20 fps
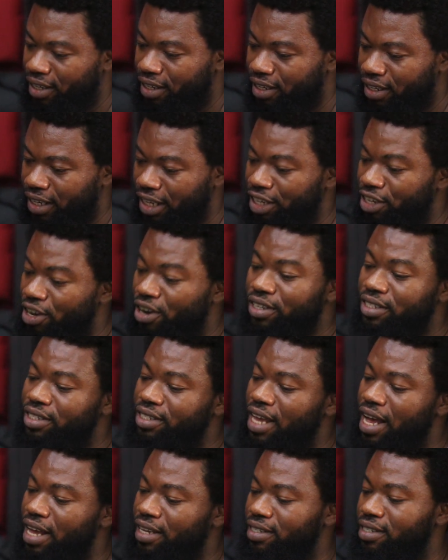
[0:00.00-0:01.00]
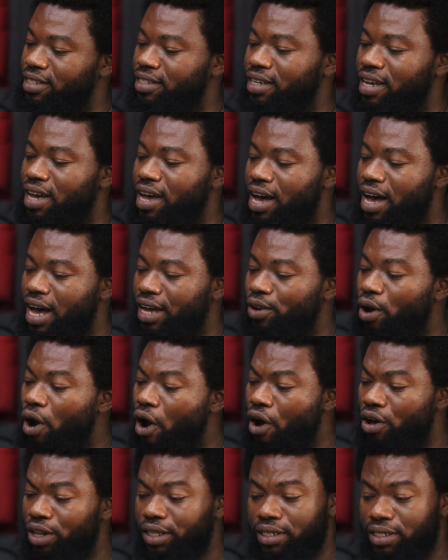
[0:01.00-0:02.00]
The youngsters had
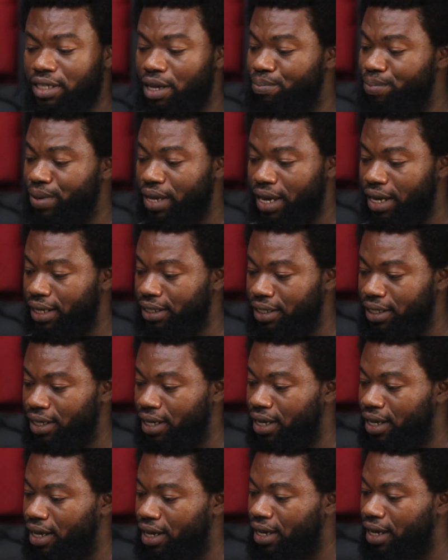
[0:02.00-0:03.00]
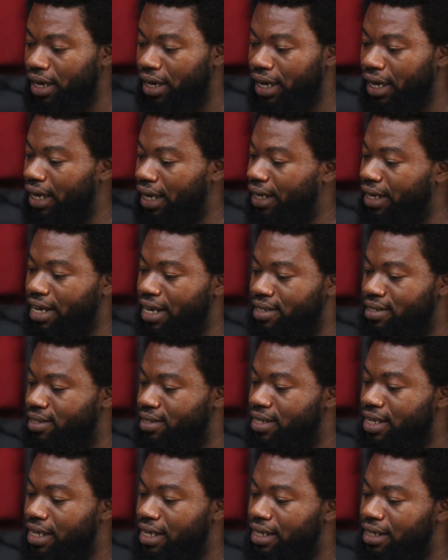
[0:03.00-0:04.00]
all disappeared. In their
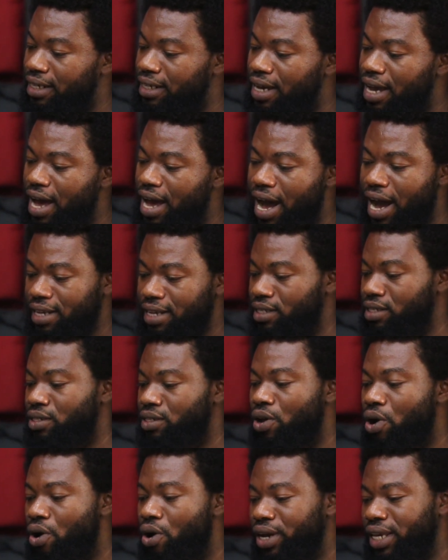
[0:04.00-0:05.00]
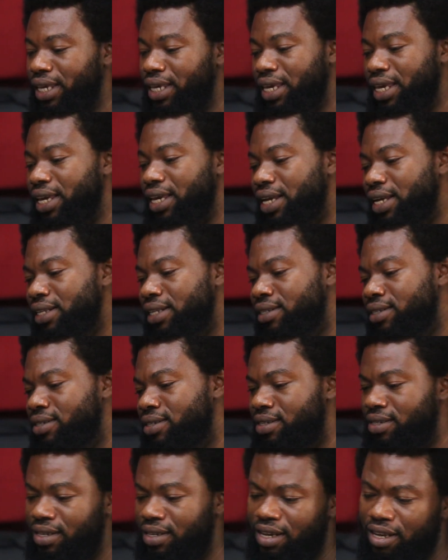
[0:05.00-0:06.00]
stead, I saw
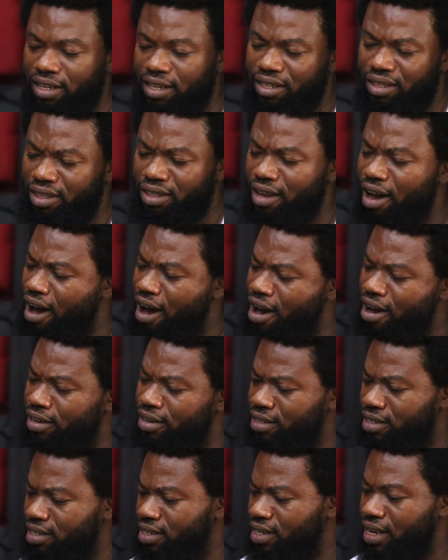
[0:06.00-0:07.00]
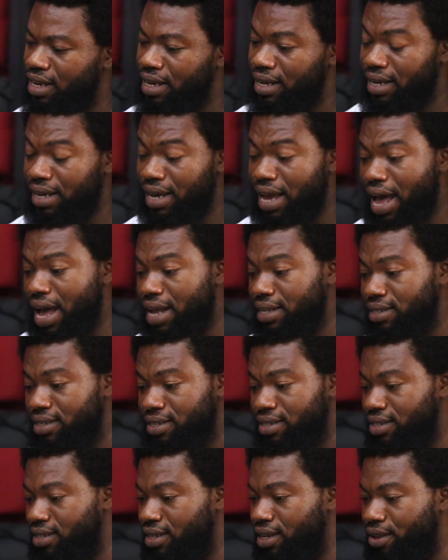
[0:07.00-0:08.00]
kids, dogs,
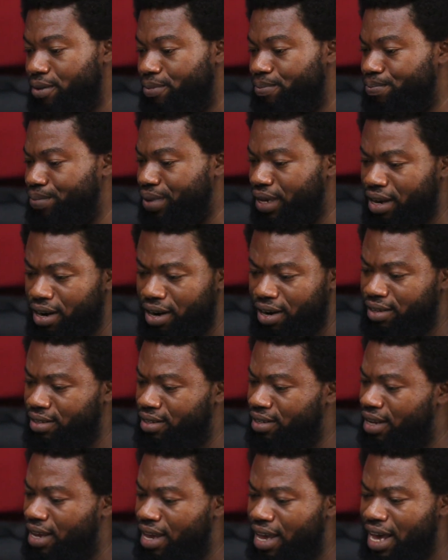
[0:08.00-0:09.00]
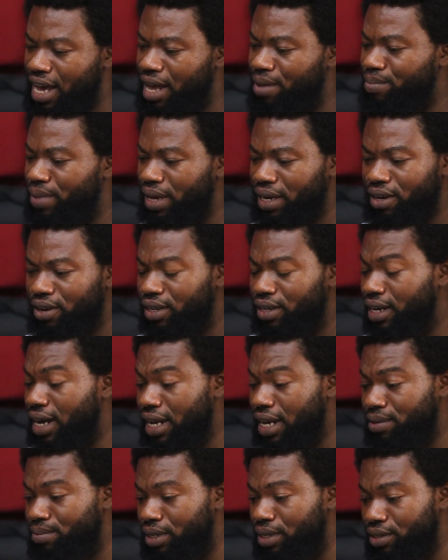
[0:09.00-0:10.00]
cats, bears, and many other
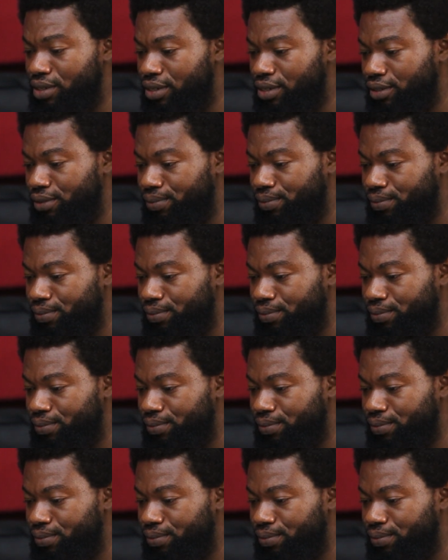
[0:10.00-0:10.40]
animals.